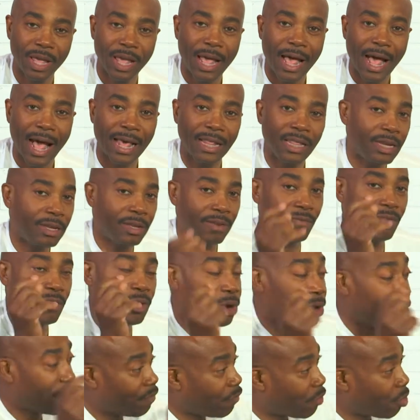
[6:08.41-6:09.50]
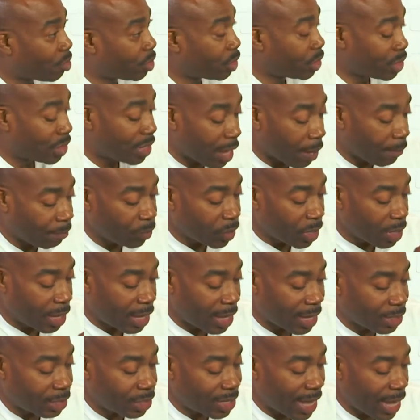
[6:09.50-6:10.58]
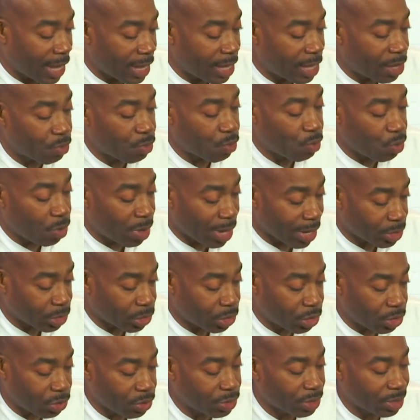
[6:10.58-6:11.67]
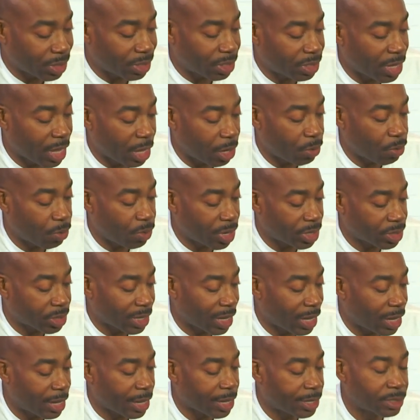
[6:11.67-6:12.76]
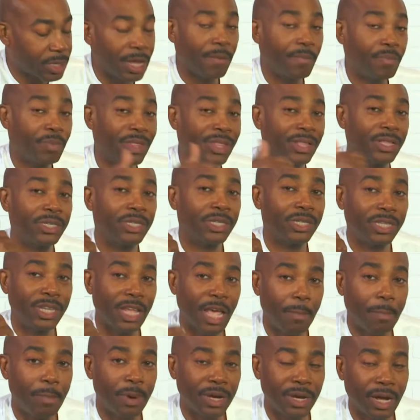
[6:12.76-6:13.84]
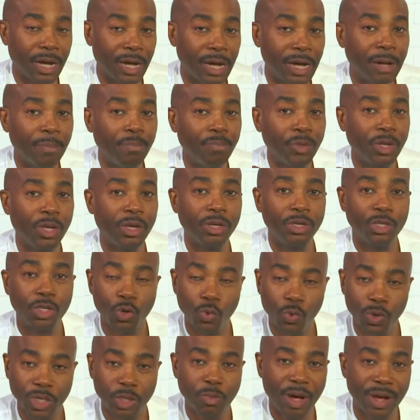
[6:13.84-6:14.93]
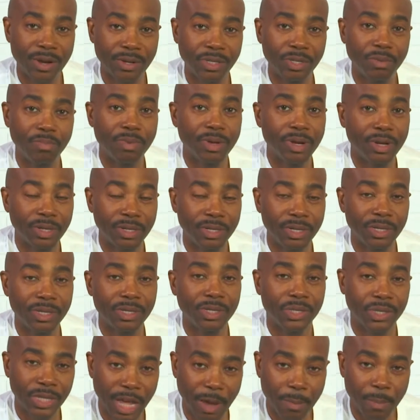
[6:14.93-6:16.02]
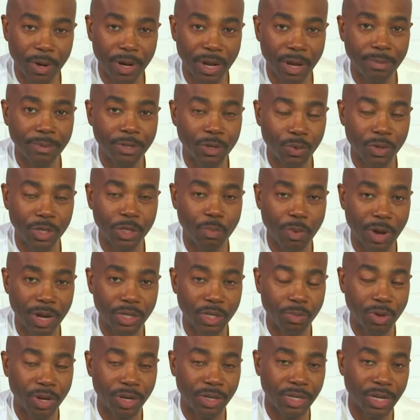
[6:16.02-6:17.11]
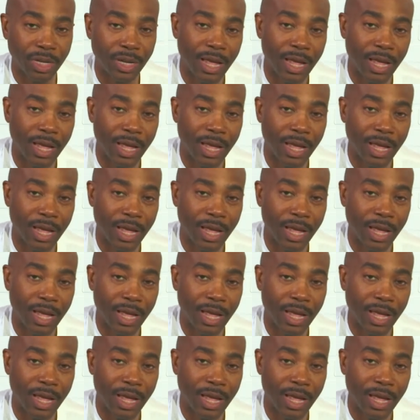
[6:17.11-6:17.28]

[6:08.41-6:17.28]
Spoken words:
I think the very first step in taking risk, choosing to take risk, is stepping up to responsibility. Stepping up to responsibility.